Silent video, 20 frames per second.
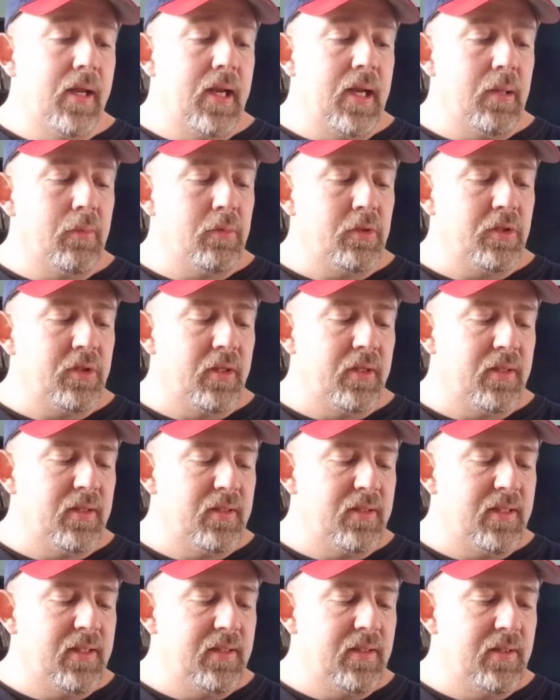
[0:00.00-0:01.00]
And it was a
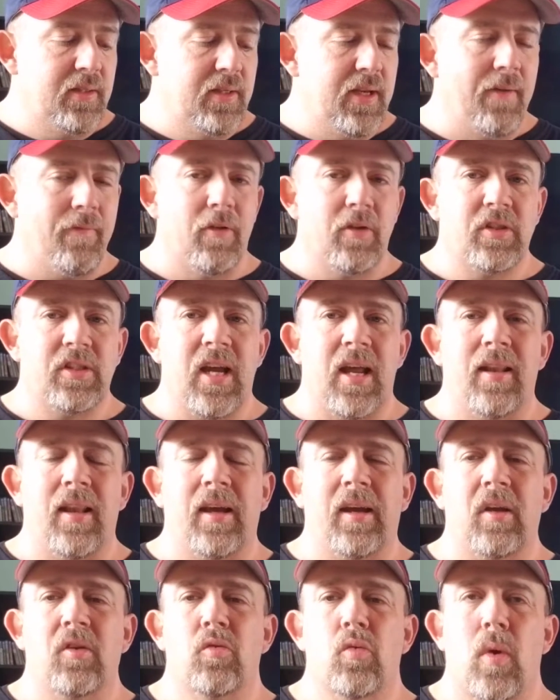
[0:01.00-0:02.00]
different, it's kind of
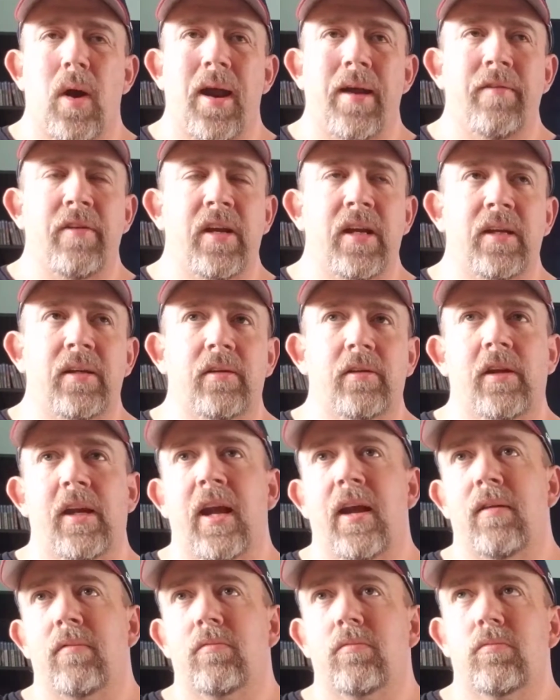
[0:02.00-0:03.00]
like a driving
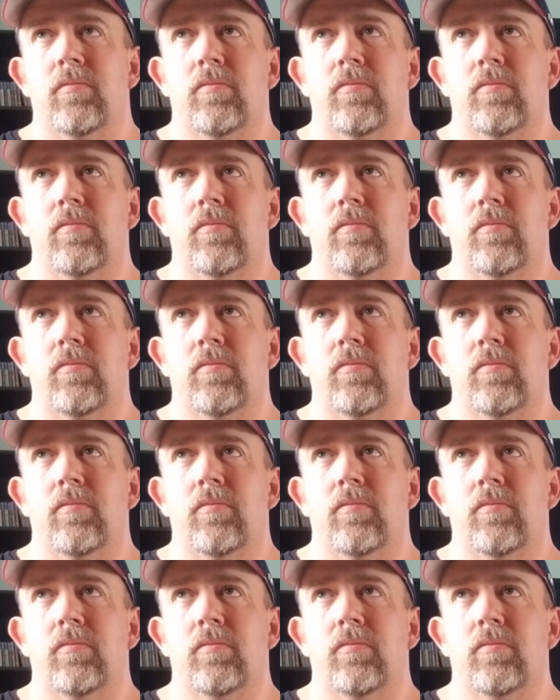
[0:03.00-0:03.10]
yet